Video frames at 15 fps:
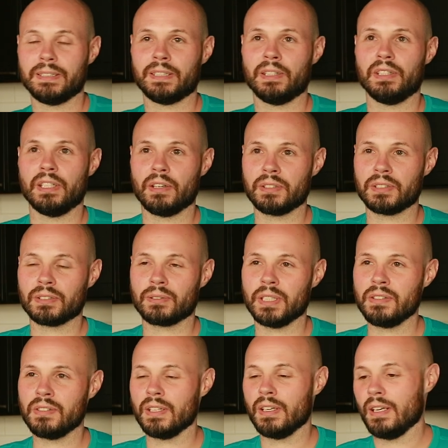it to the other
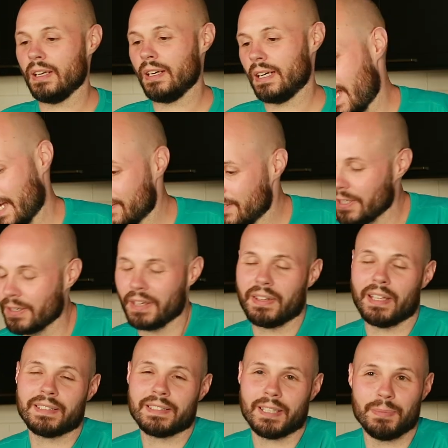screens? I don't know.
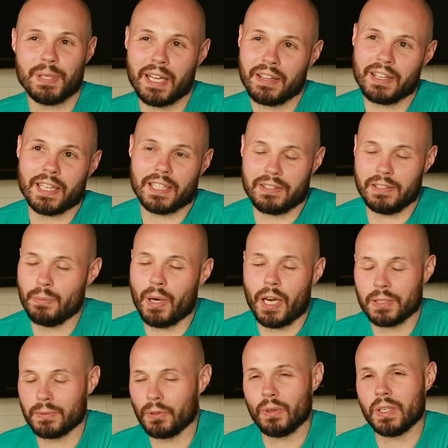That's, I mean, I think that's an
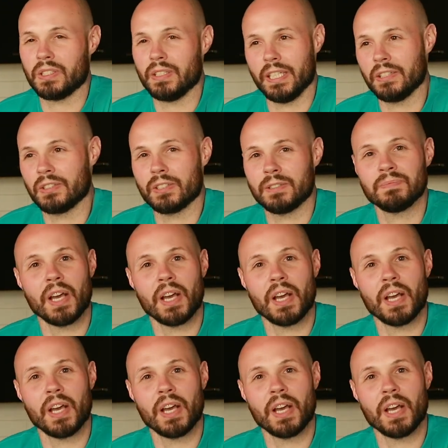impossible question to answer.